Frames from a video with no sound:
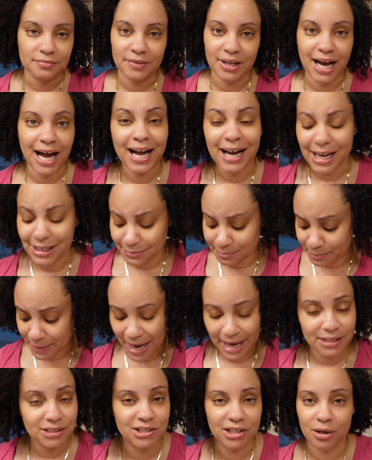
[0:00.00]
I got
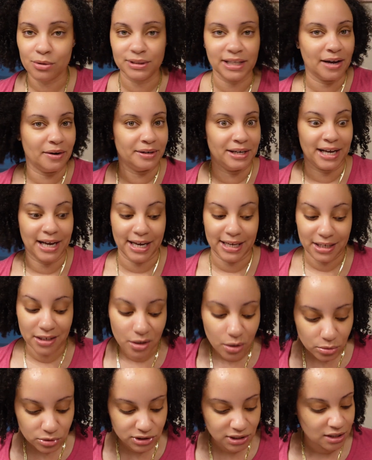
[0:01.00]
mad gel down there. I got
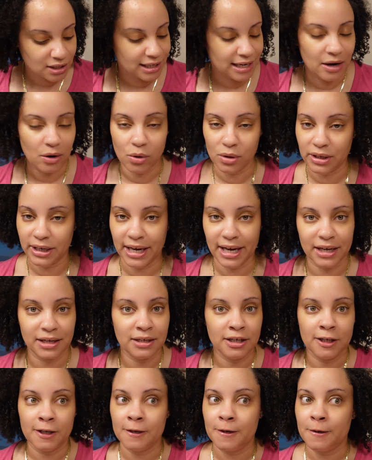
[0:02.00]
eco gel. I got all of that.
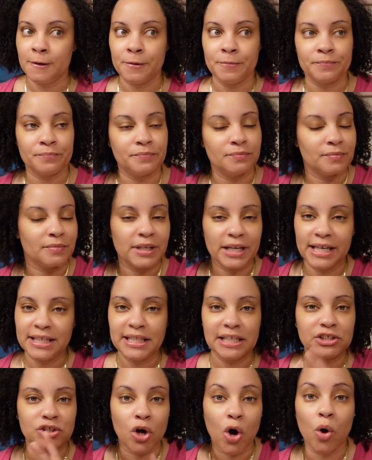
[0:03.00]
It
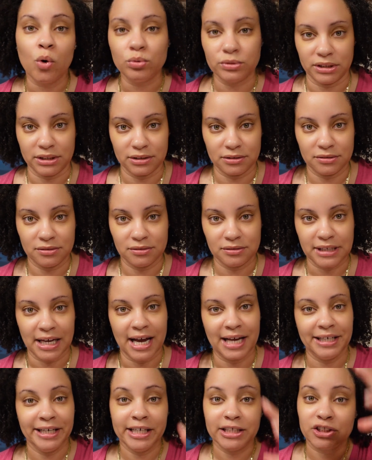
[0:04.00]
doesn't hold it.
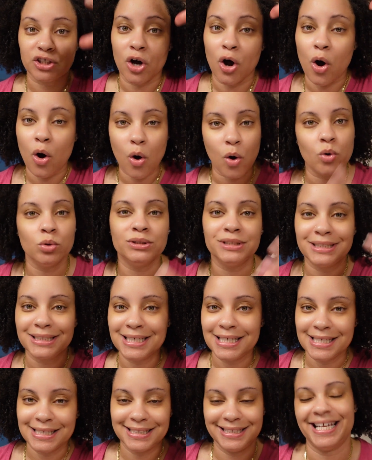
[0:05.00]
I needed to hold
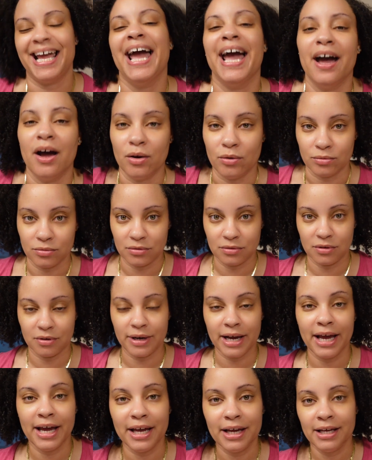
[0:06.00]
it down.
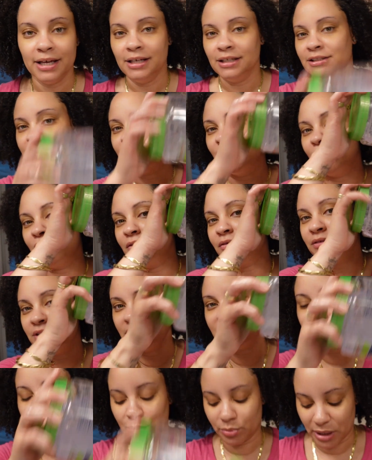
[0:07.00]
Okay? So
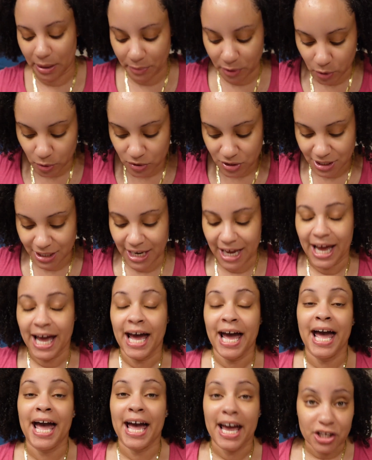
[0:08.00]
this is what I'm using.
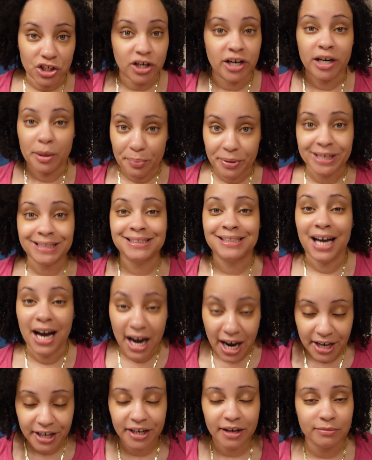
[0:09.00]
And you're going to put a
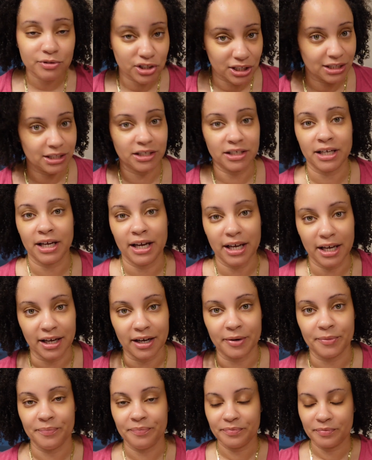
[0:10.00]
ton of gel in your
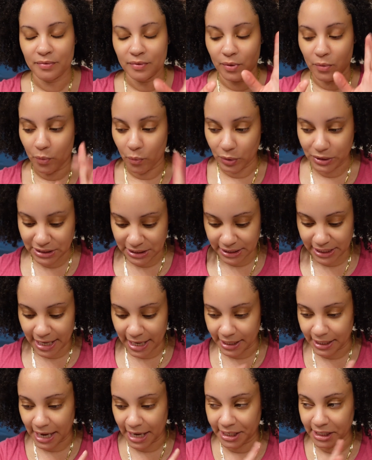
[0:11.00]
hair. Once
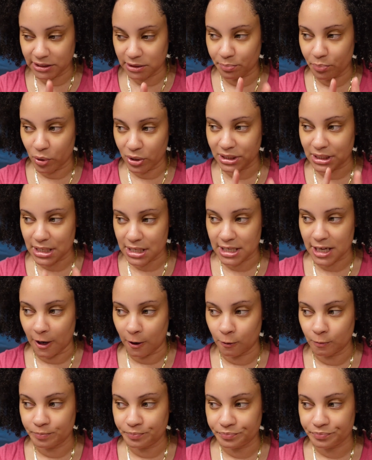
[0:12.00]
again, I need to point this
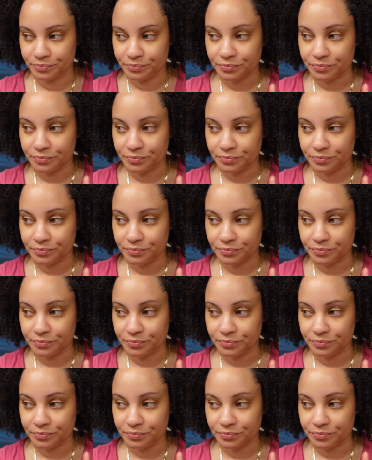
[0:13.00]
out.